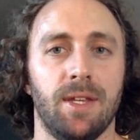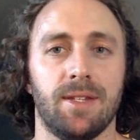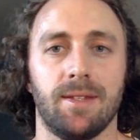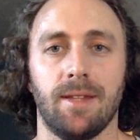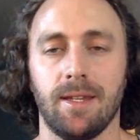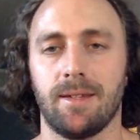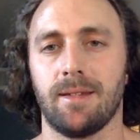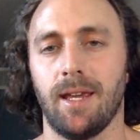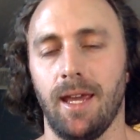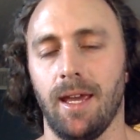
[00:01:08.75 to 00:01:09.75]
They
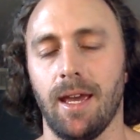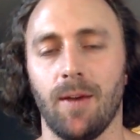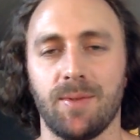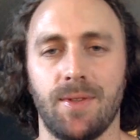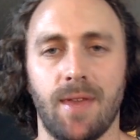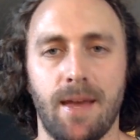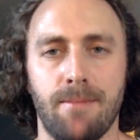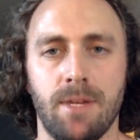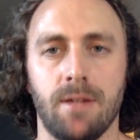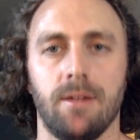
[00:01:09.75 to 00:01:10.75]
say it helps
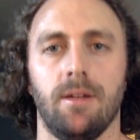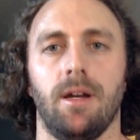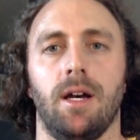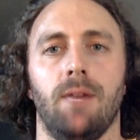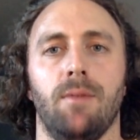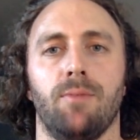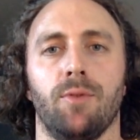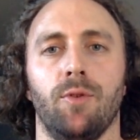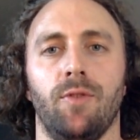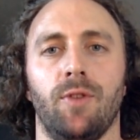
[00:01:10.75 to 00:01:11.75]
them um,
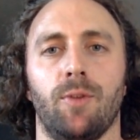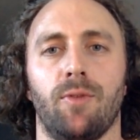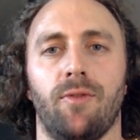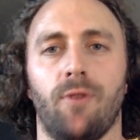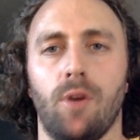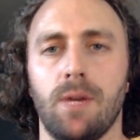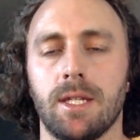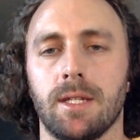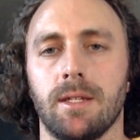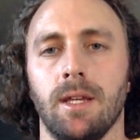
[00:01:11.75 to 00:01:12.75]
improve in their
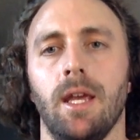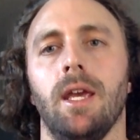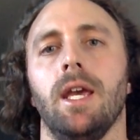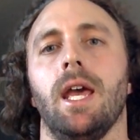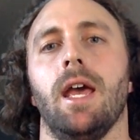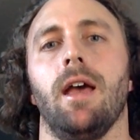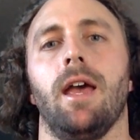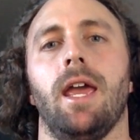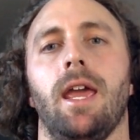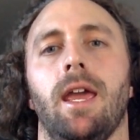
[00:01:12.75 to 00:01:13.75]
performance.
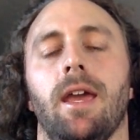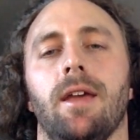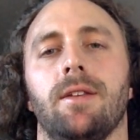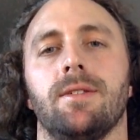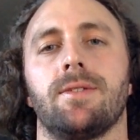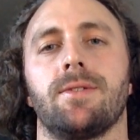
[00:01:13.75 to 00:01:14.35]
And